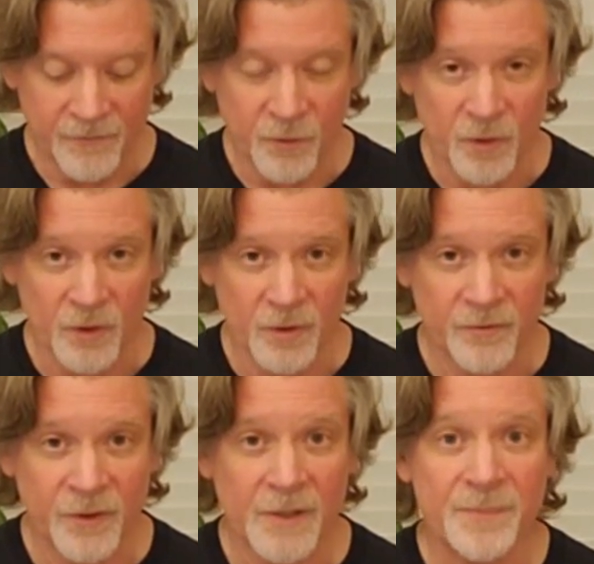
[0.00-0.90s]

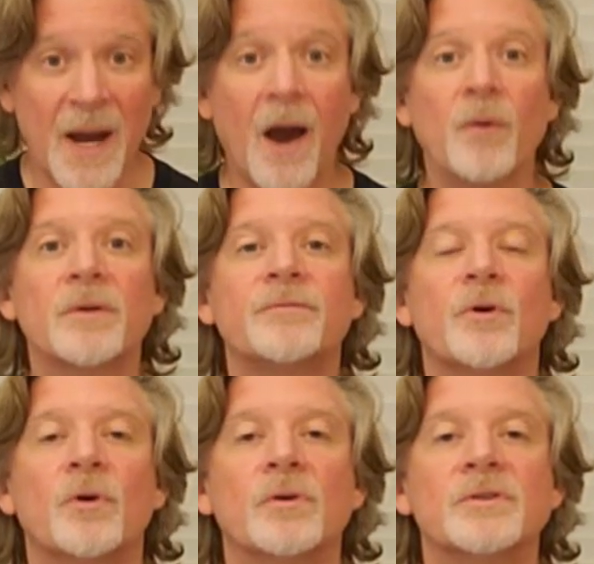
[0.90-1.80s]
for very
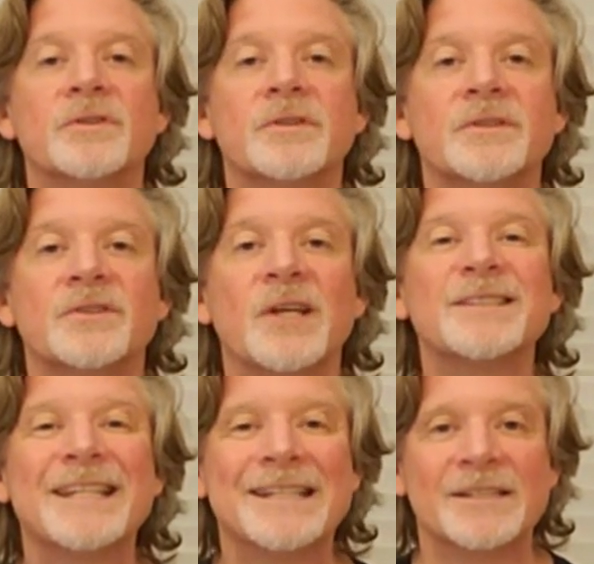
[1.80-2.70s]
powerful
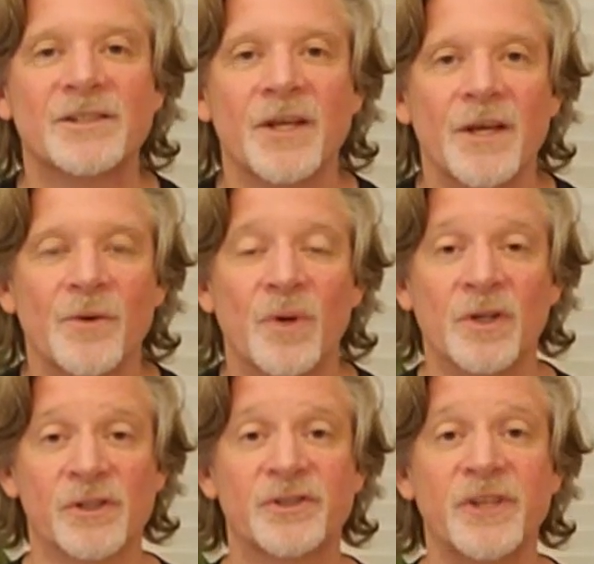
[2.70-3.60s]
sustenance when
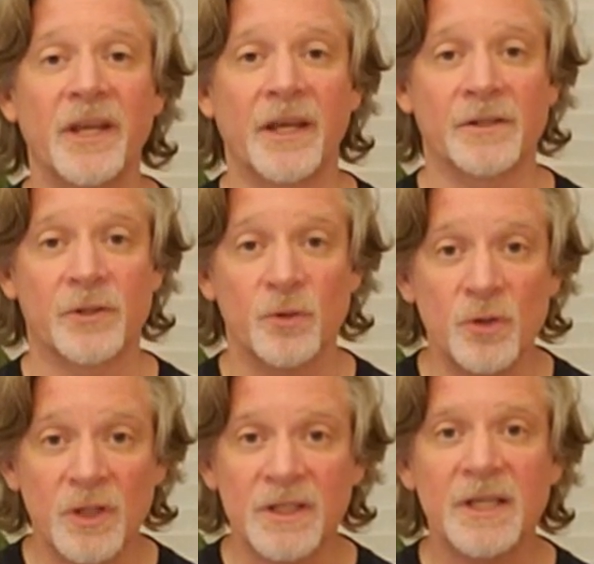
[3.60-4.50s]
you're singing. So
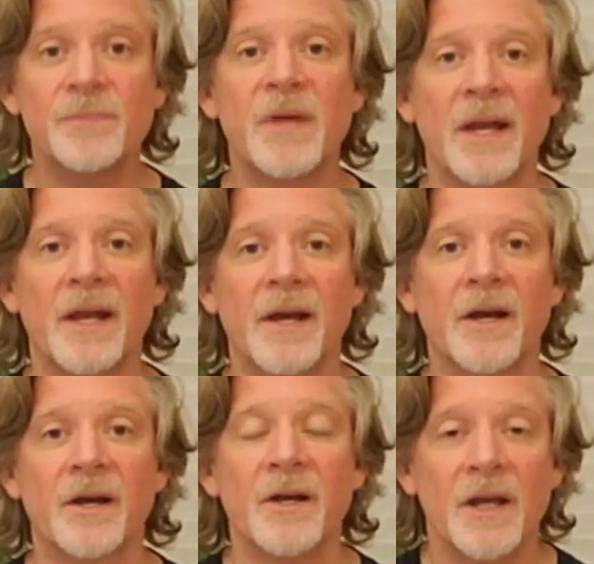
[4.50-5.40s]
you can keep that
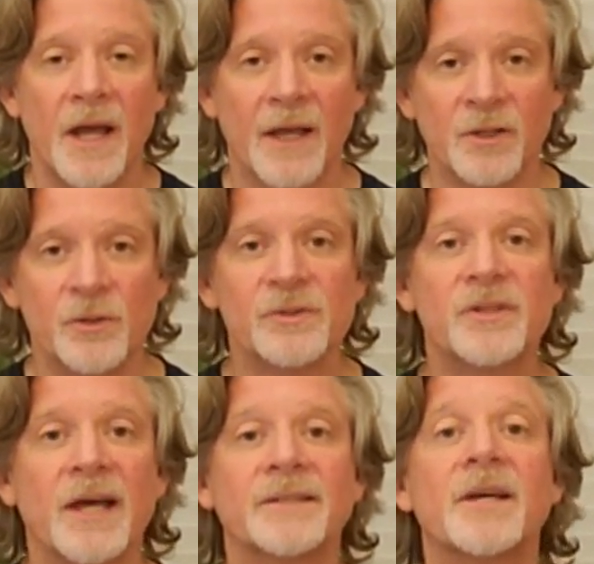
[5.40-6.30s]
air and use
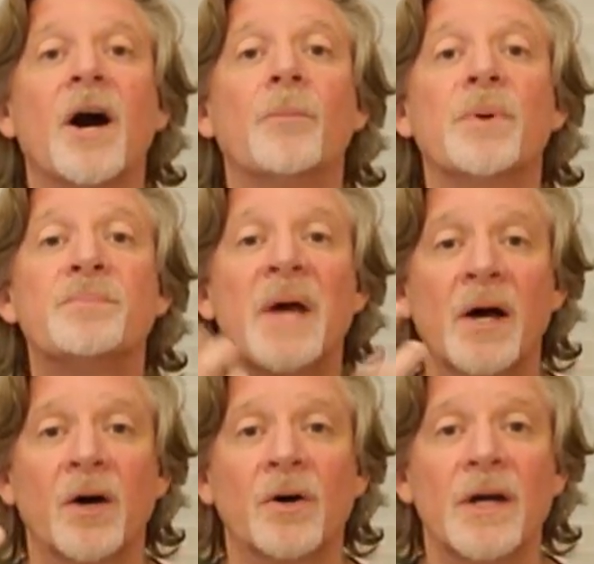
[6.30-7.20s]
that to help
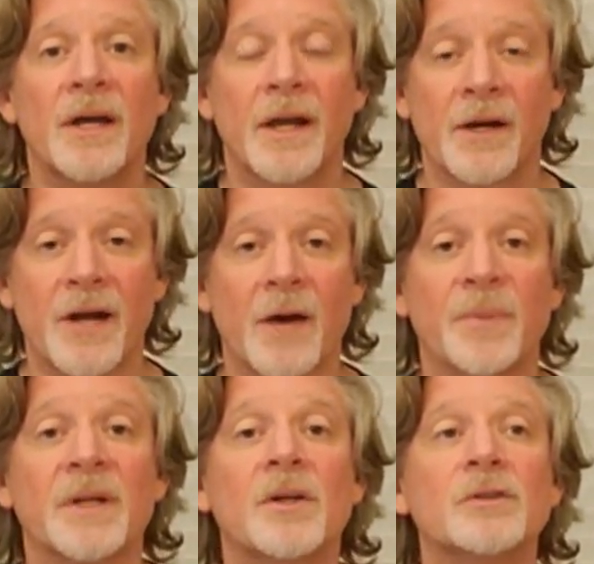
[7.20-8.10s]
propel air
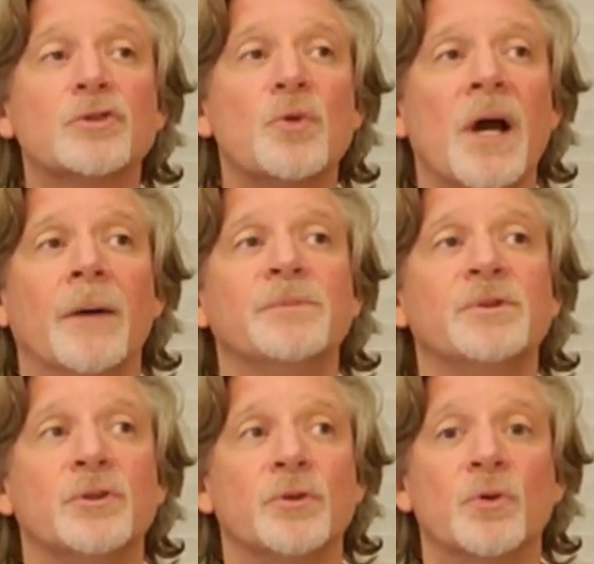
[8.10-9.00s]
out. But it also
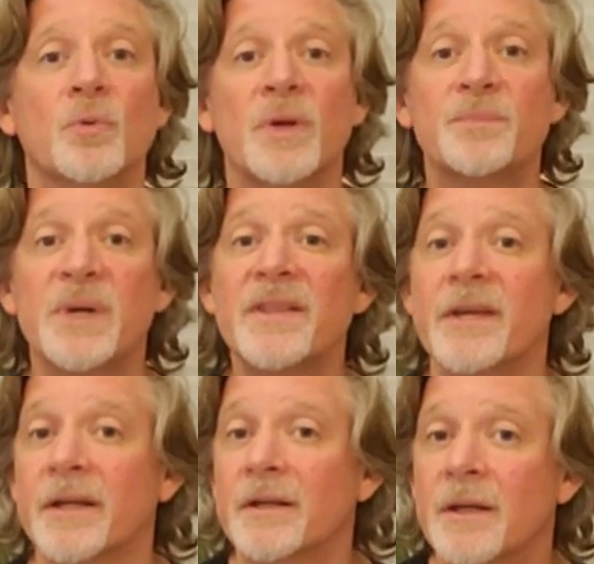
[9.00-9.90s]
helps you with
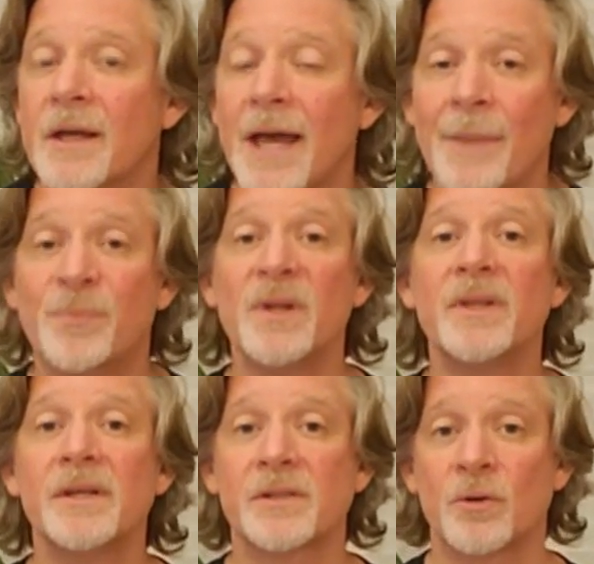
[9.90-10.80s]
breathing. And
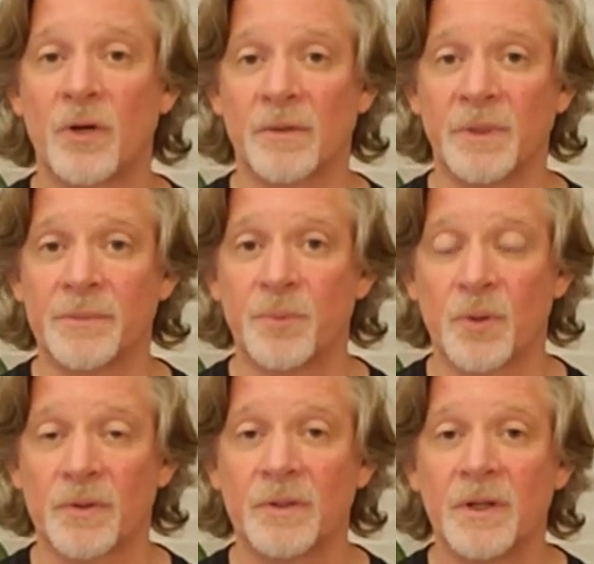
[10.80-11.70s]
breathing is incredibly
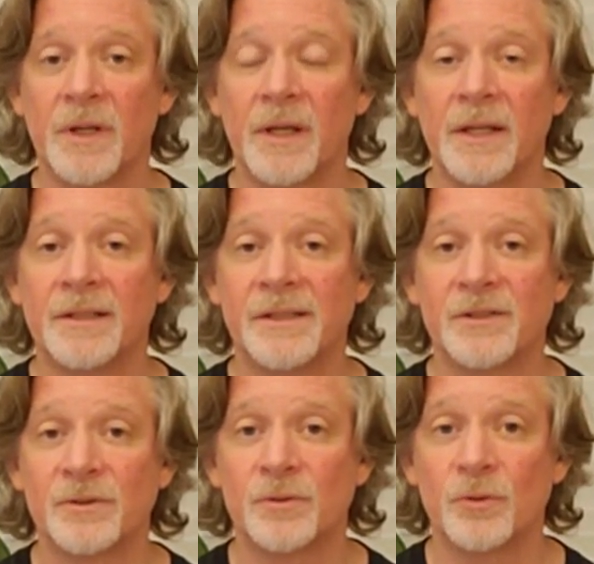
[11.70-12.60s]
important in
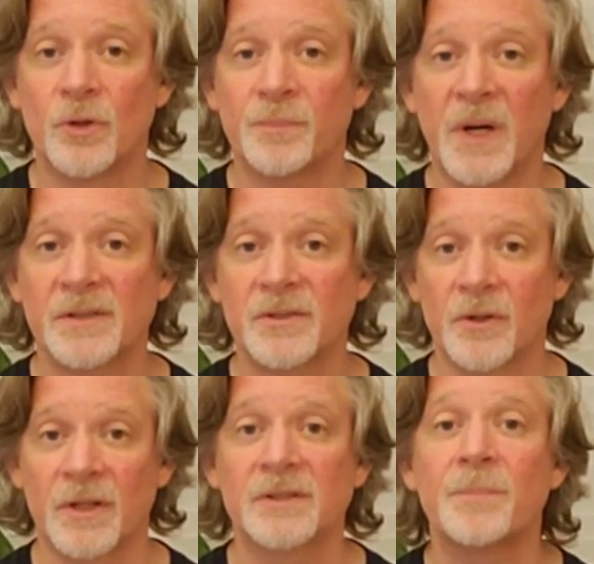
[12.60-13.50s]
addition to your
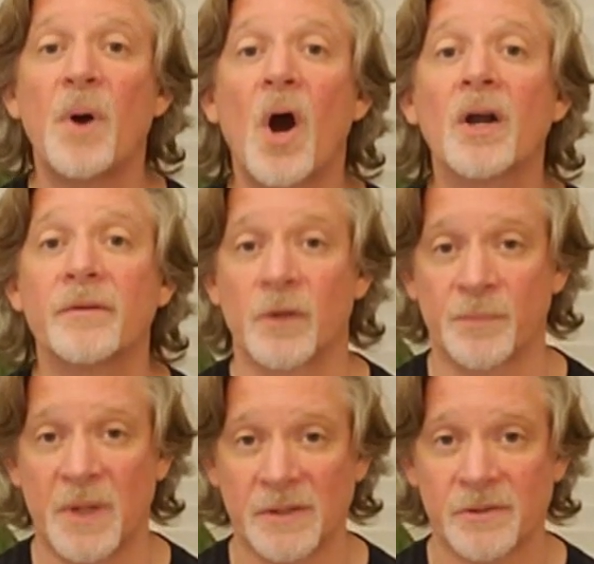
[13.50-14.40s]
posture, and it's a part of your
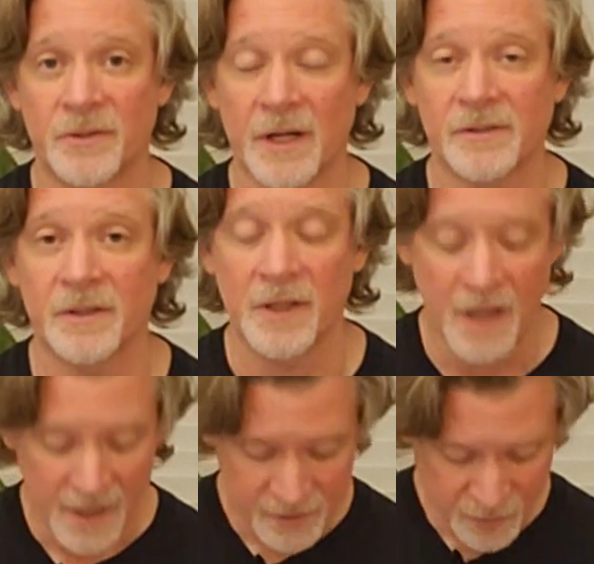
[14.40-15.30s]
posture actually.
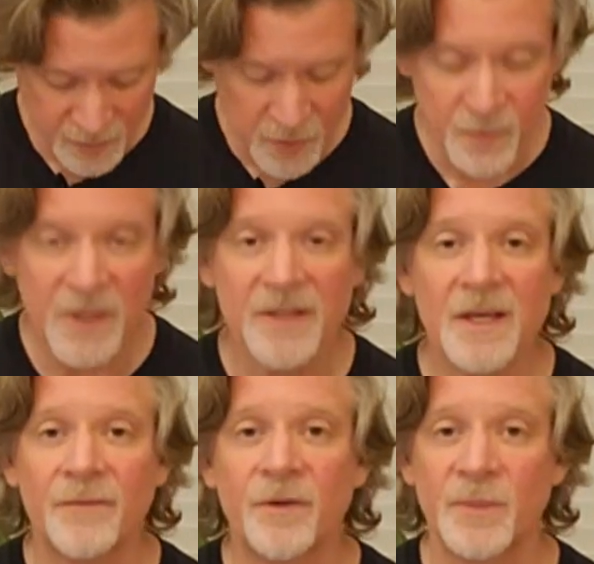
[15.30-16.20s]
So when you breathe
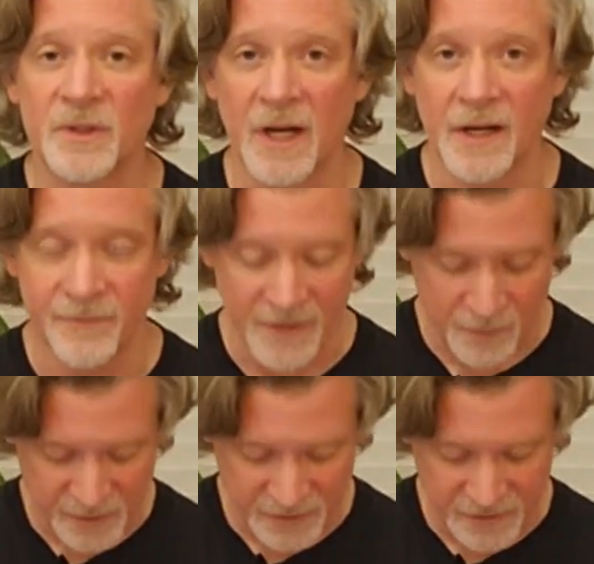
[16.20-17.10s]
in from your
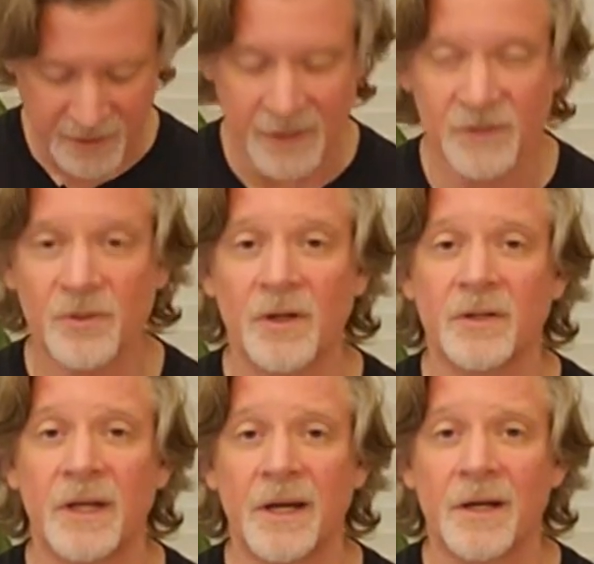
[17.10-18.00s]
diaphragm, which is to concentrate
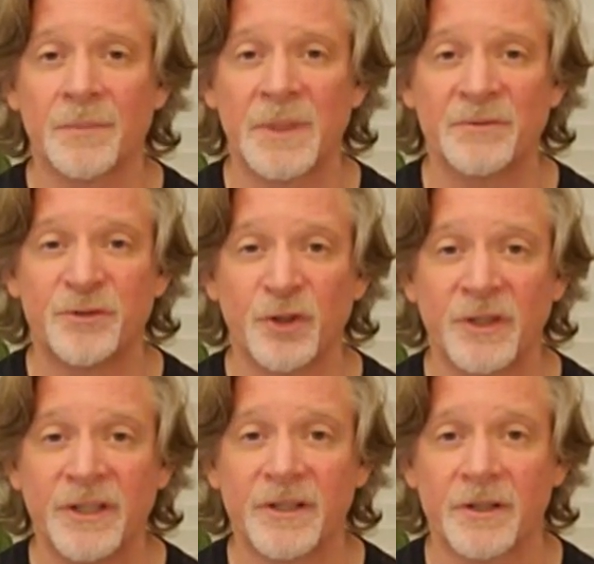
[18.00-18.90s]
on the air being
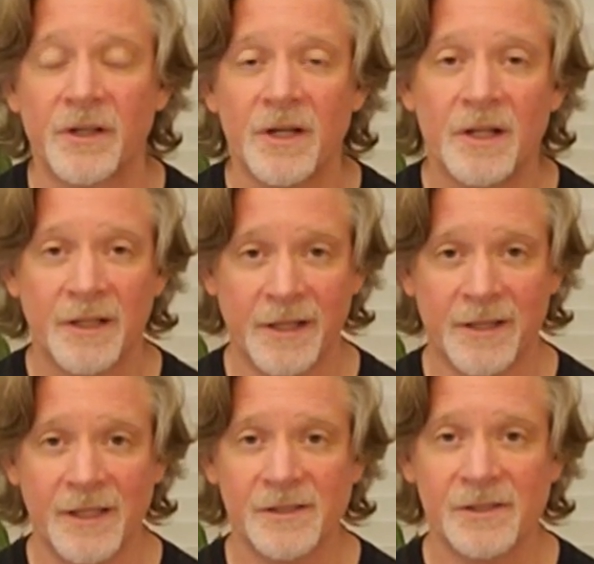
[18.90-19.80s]
filled here,
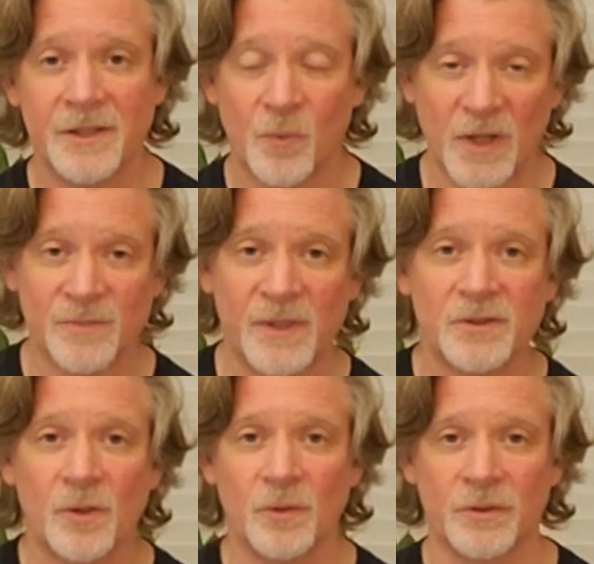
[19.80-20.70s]
like this, watch my
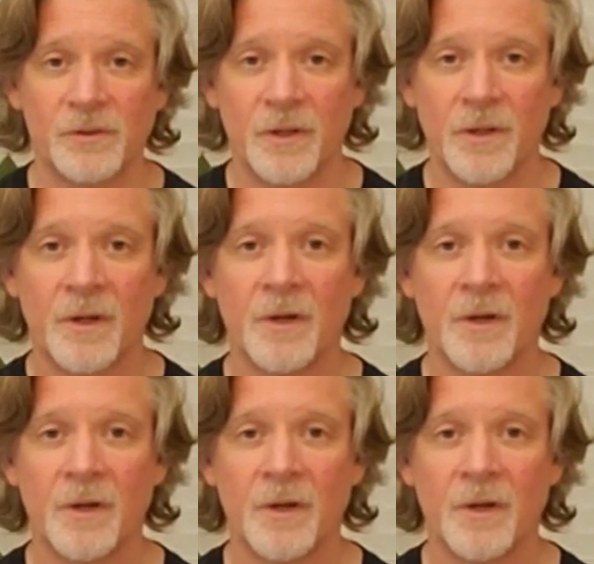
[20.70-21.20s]
shoulders,